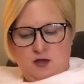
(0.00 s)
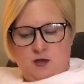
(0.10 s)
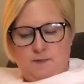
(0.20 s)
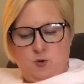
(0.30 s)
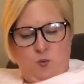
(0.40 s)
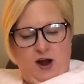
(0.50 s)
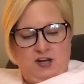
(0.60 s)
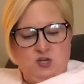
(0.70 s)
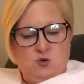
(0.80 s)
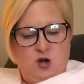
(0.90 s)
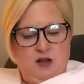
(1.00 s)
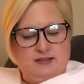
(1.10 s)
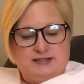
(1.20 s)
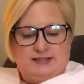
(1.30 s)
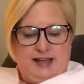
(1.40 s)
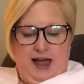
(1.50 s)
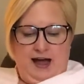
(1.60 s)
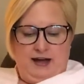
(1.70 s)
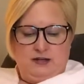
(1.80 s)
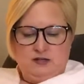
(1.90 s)
But why do you call it
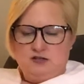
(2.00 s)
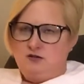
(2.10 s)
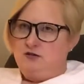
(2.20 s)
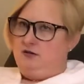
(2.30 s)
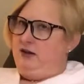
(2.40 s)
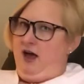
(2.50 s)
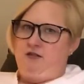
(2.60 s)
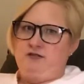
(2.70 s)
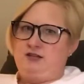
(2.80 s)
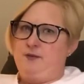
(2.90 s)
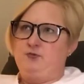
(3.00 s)
sad? Alice kept